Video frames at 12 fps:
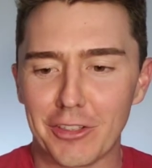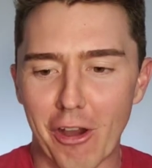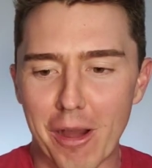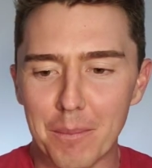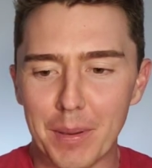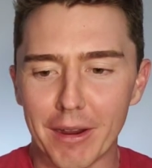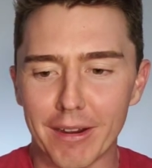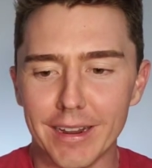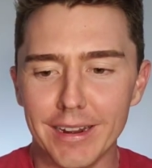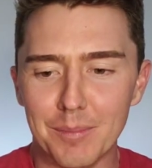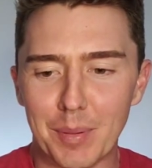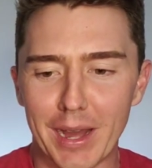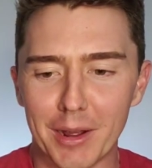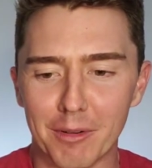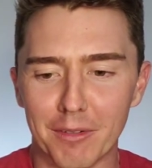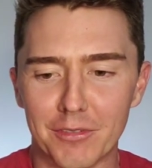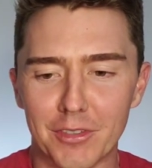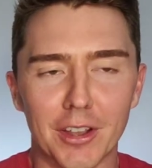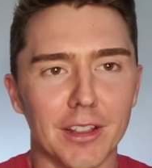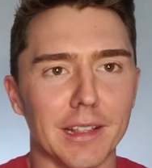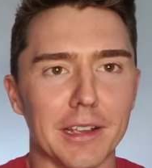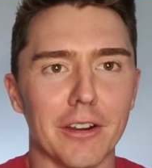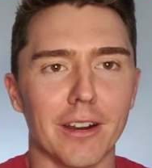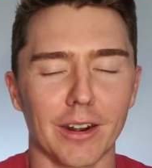time period, but we've
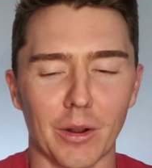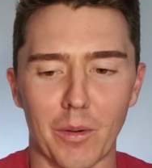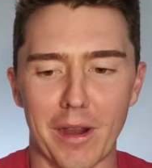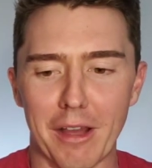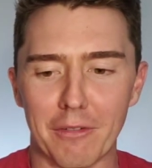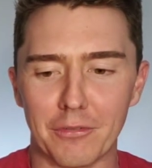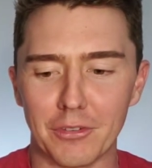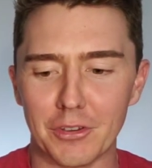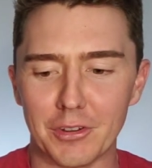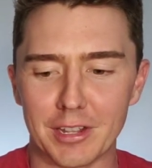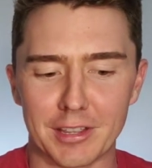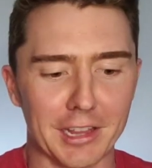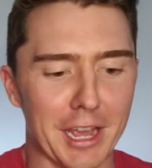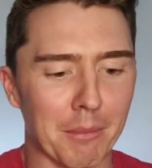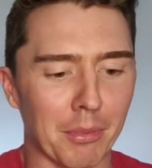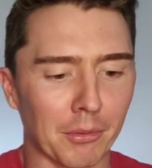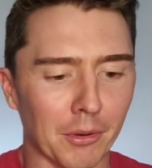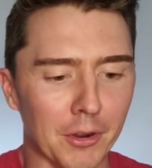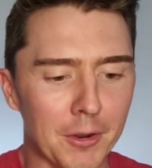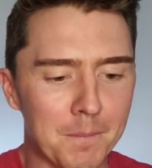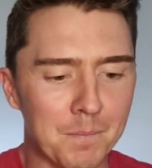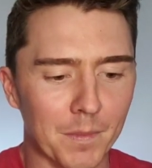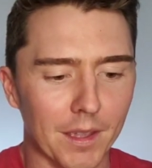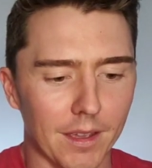certainly got quite a few to slam through.
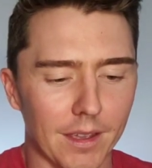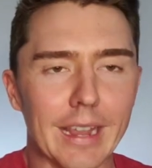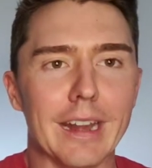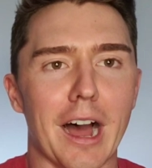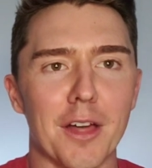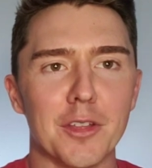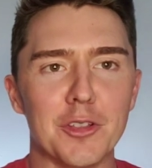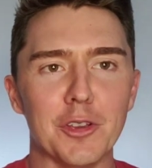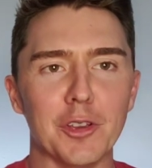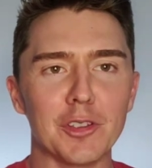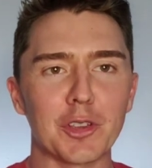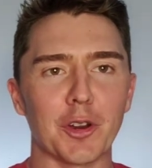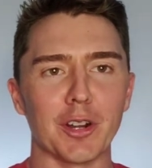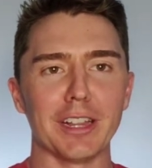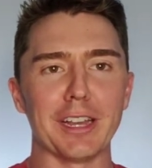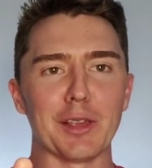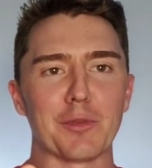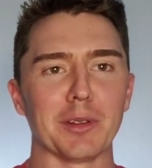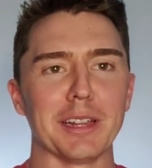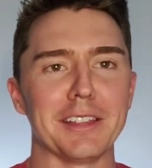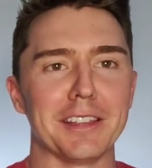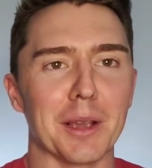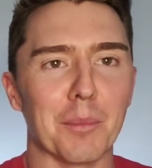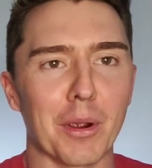In other news, Connelly is
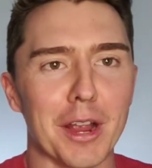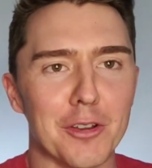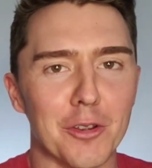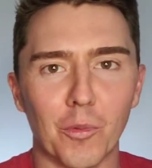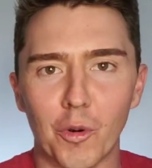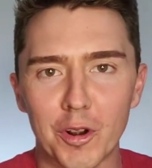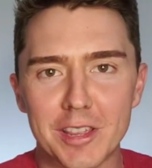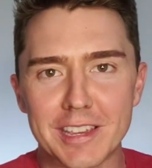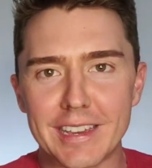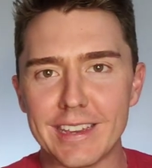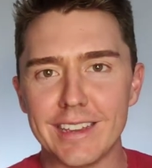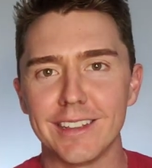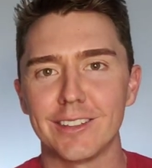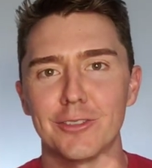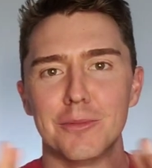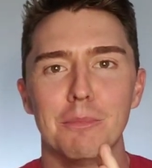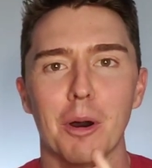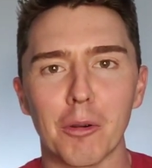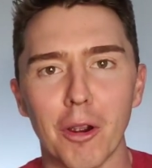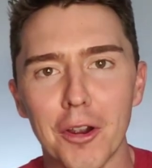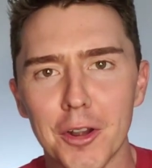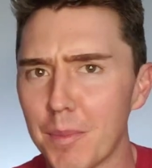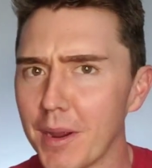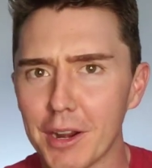releasing a brand new water ski
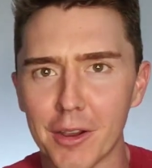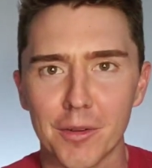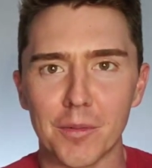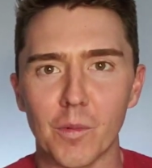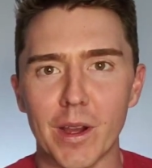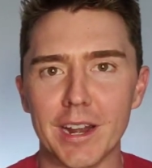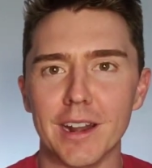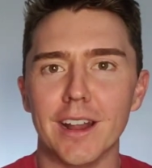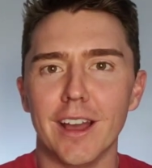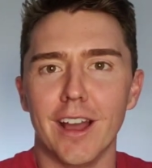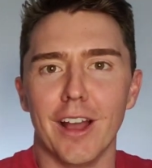tomorrow, depending on when